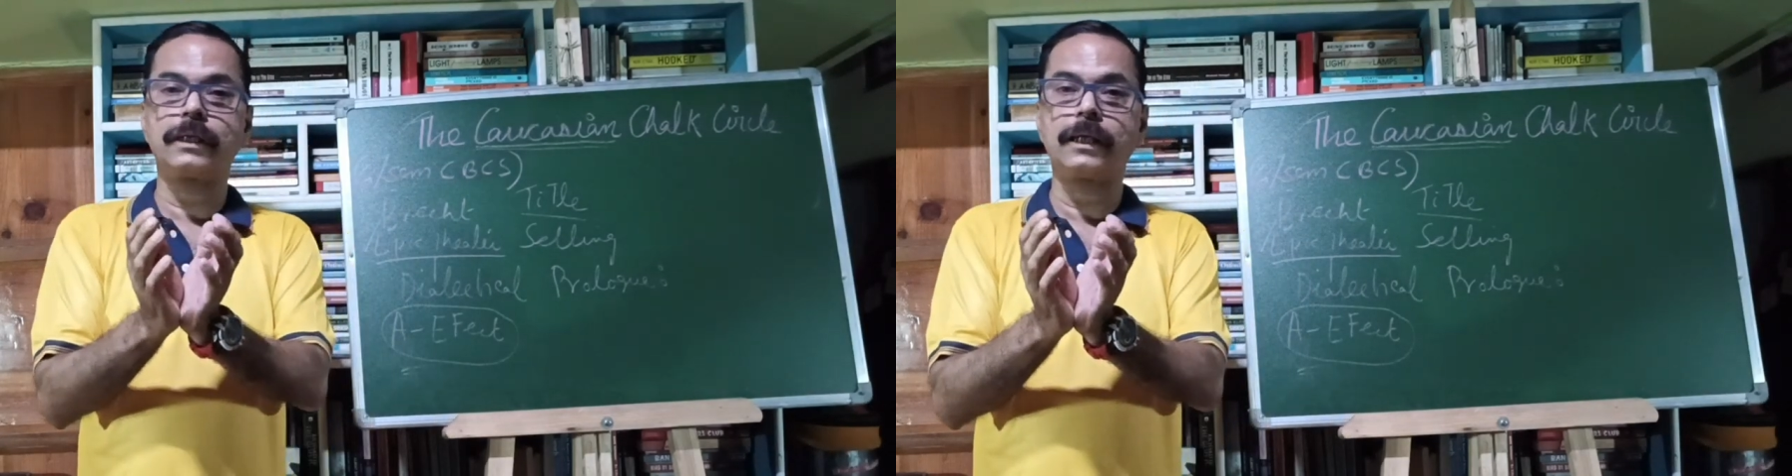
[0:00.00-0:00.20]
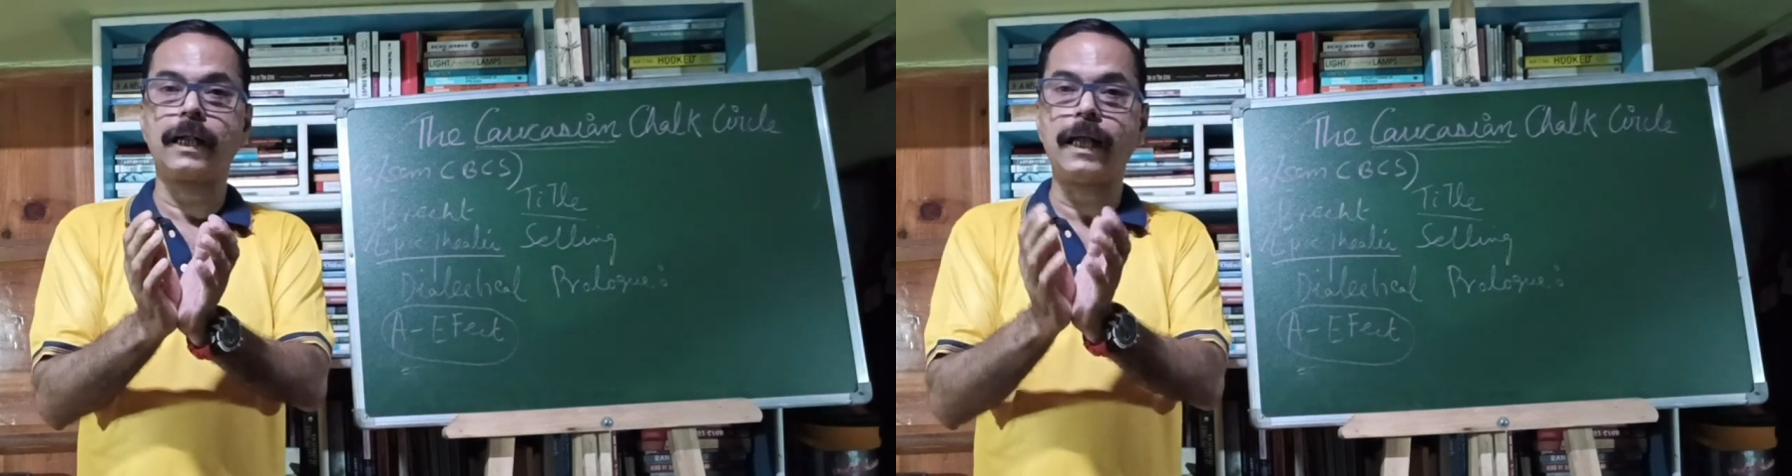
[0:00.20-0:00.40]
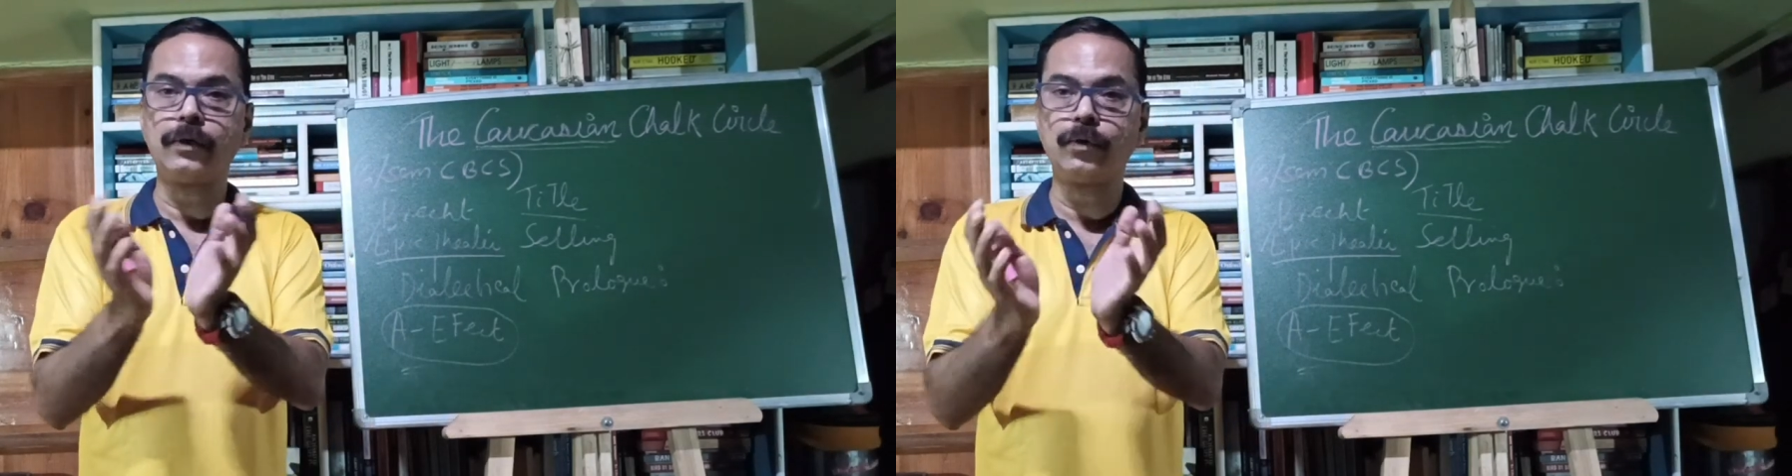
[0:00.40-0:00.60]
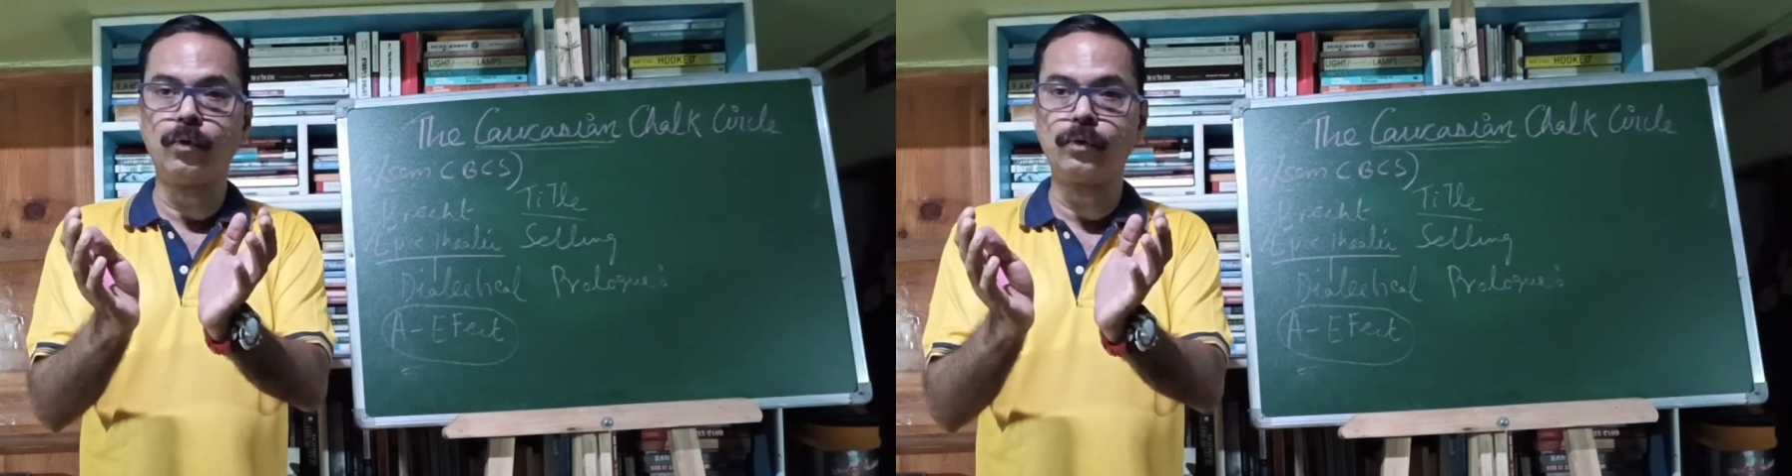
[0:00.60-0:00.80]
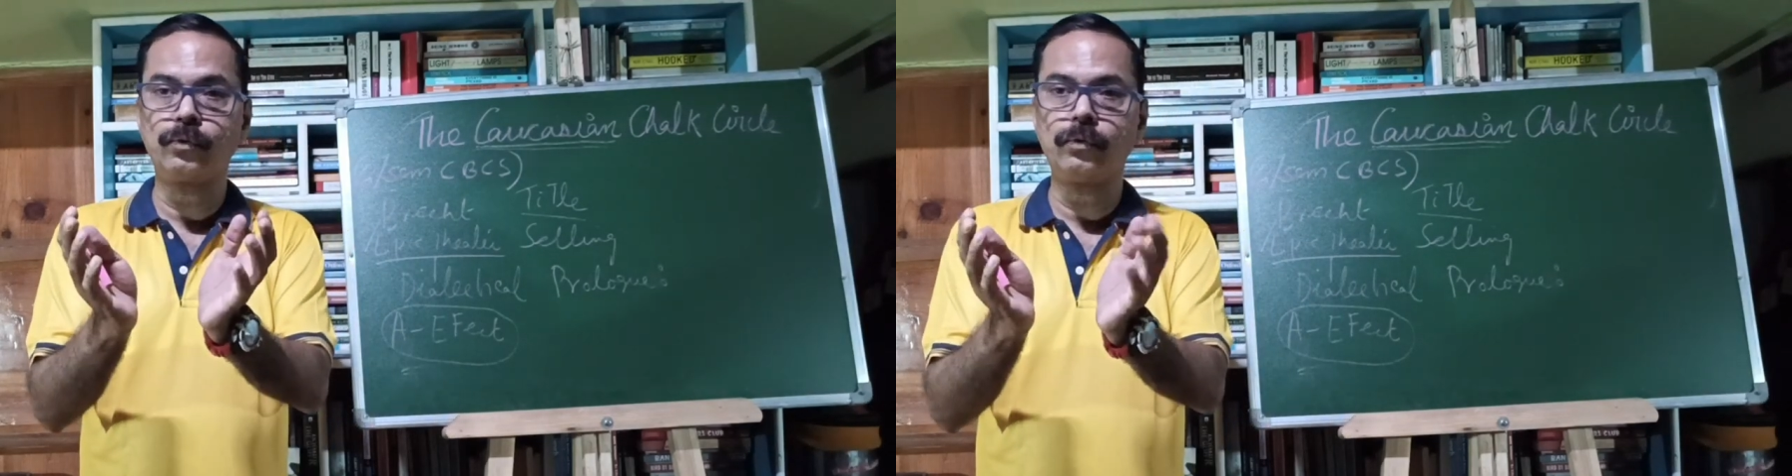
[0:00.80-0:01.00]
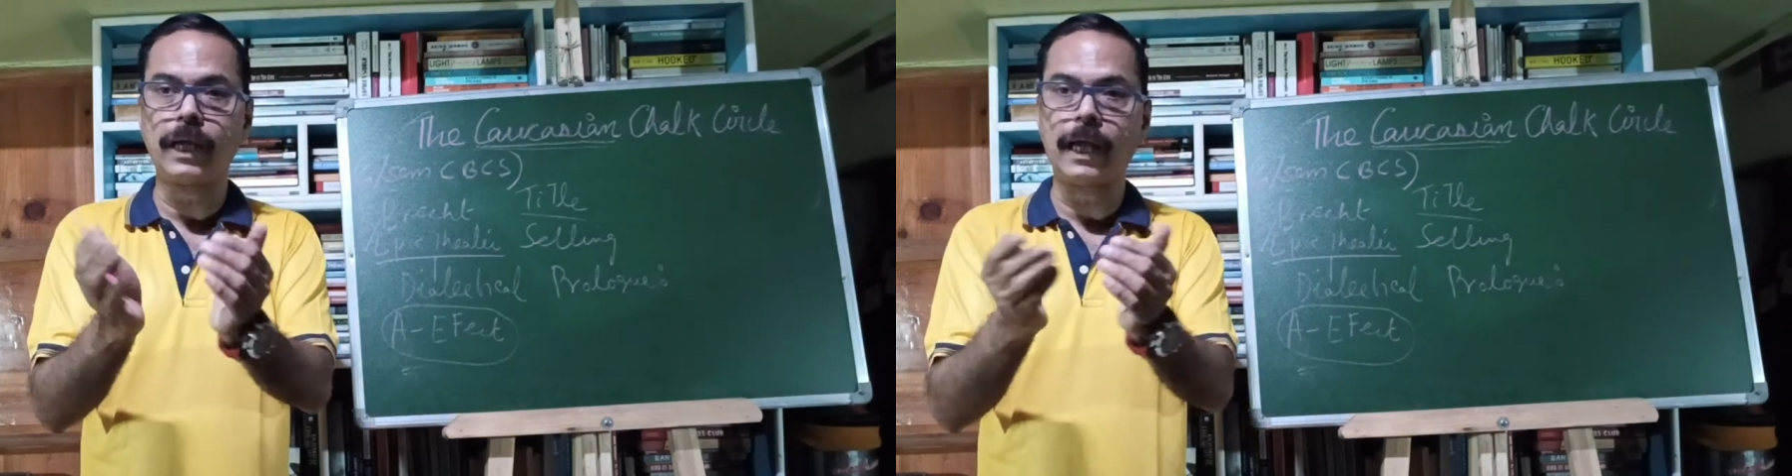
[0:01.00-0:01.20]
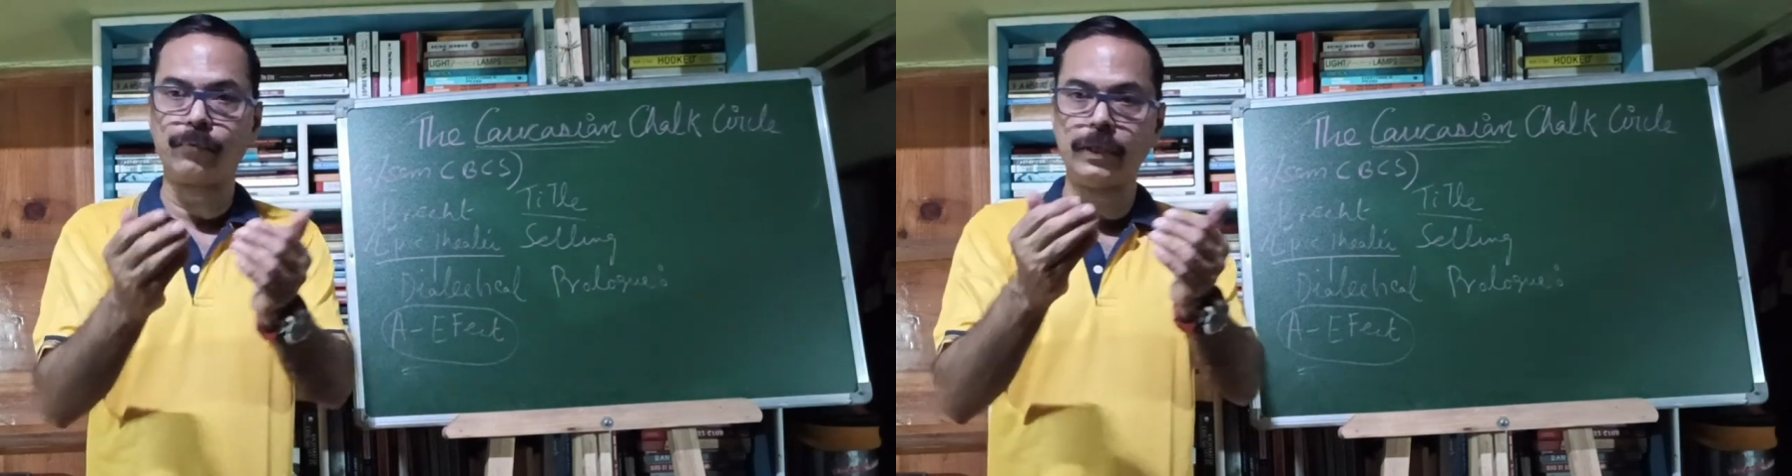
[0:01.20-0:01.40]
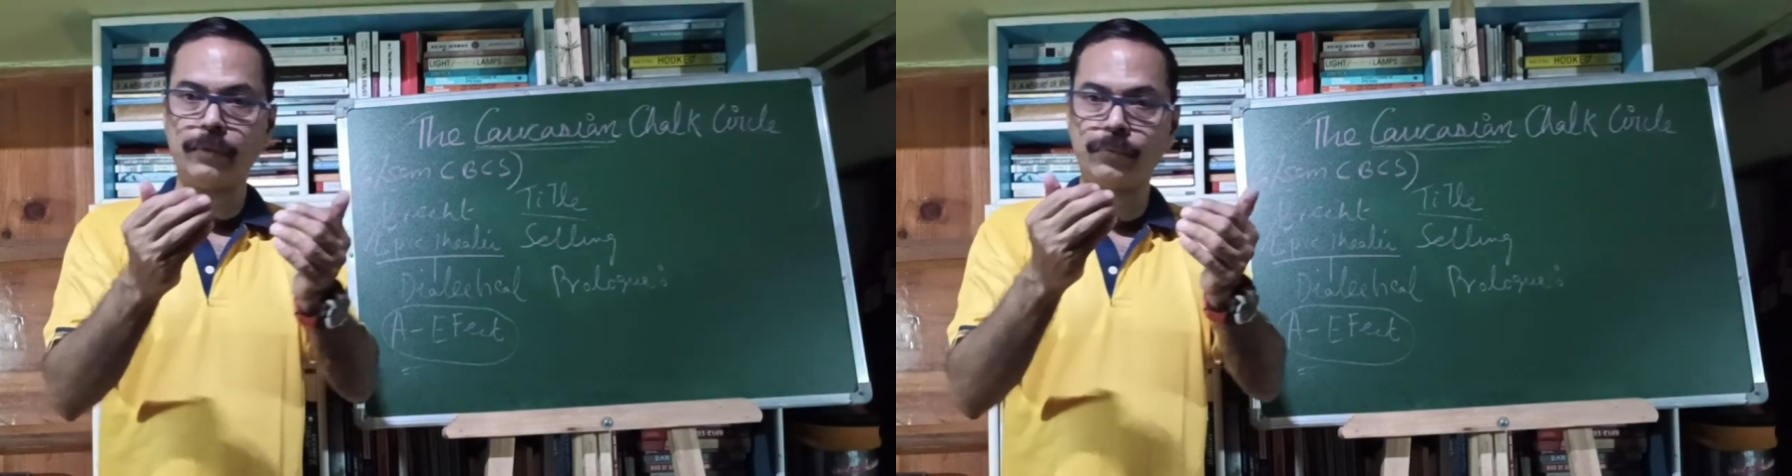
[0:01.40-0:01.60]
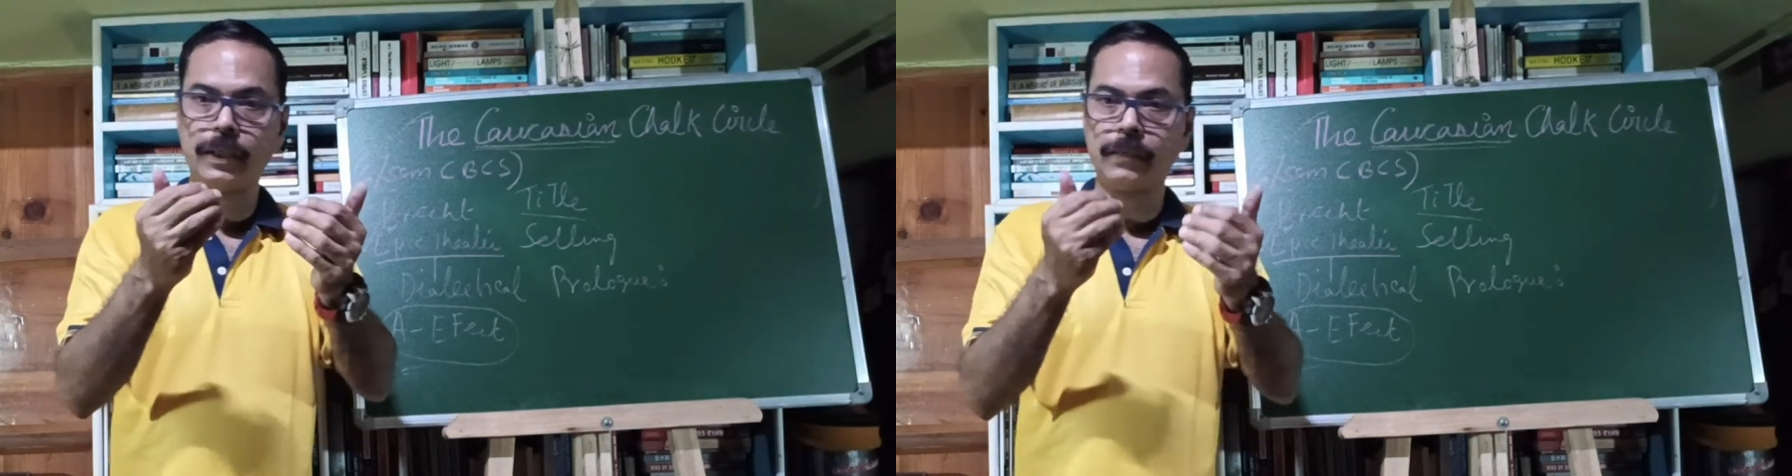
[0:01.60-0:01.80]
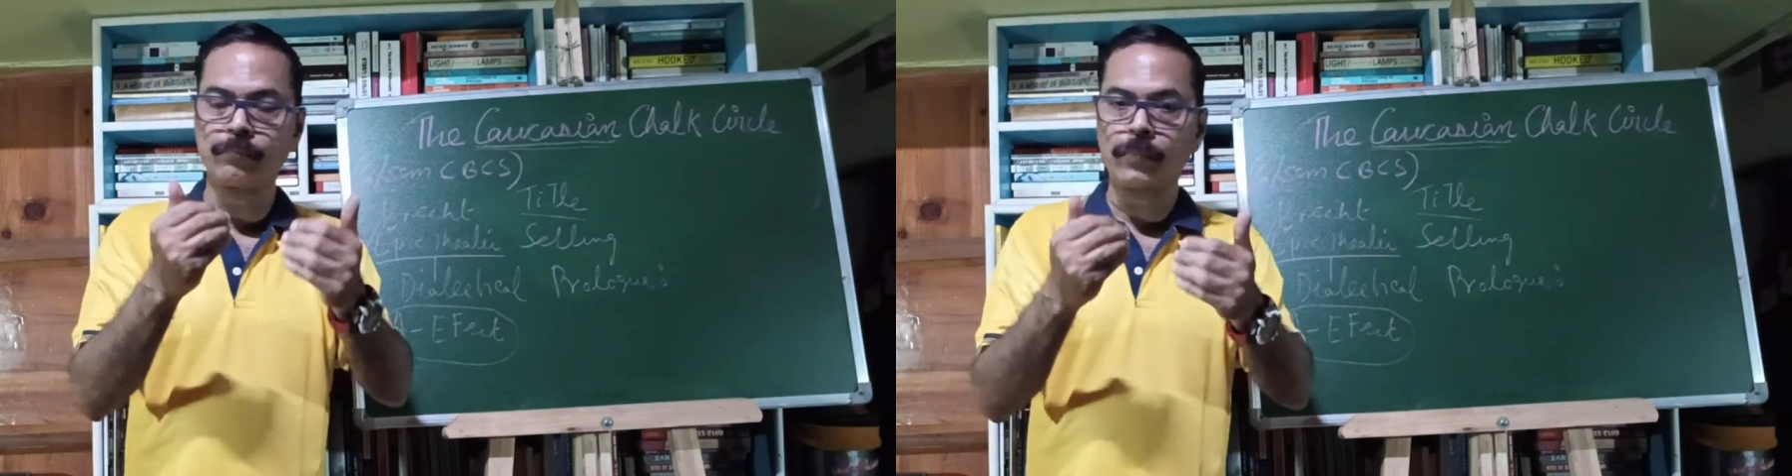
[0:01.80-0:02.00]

land go to and we, we,